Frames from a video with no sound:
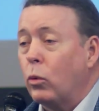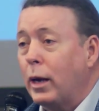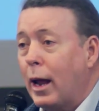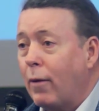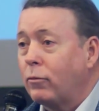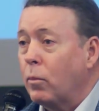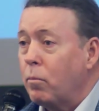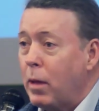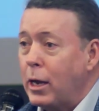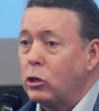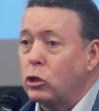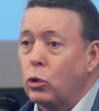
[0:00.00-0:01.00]
We have to
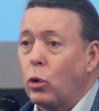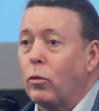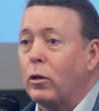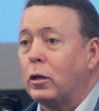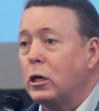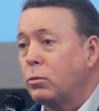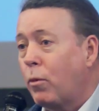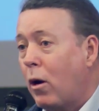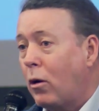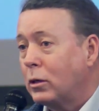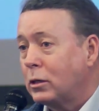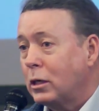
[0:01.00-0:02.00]
make sure that these
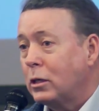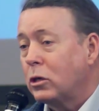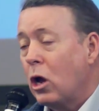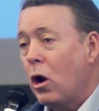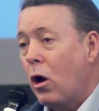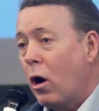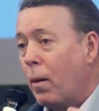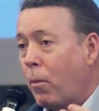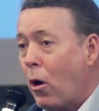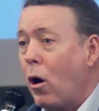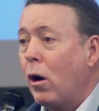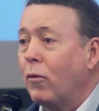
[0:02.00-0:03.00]
policies are
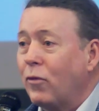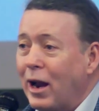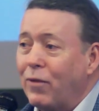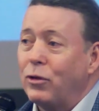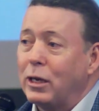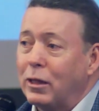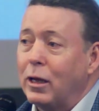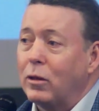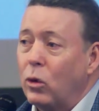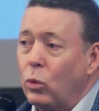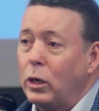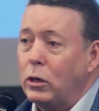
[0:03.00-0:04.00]
part of everything
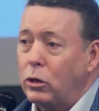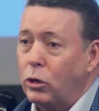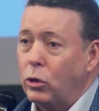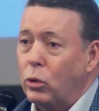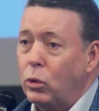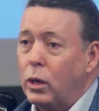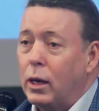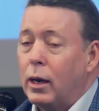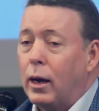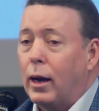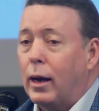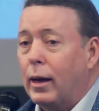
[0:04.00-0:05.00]
that we do
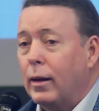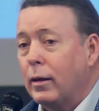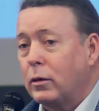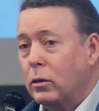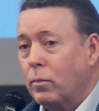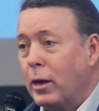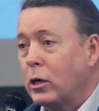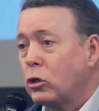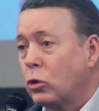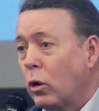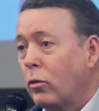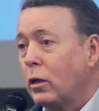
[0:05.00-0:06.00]
to make
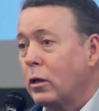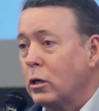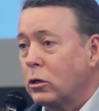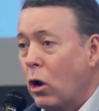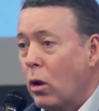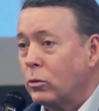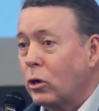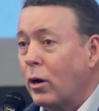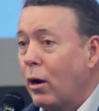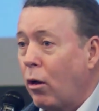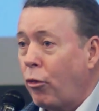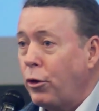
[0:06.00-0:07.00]
sure that these homes are
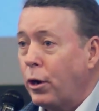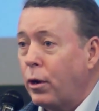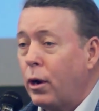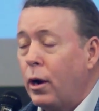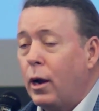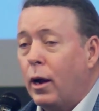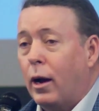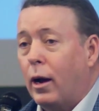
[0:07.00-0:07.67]
healthier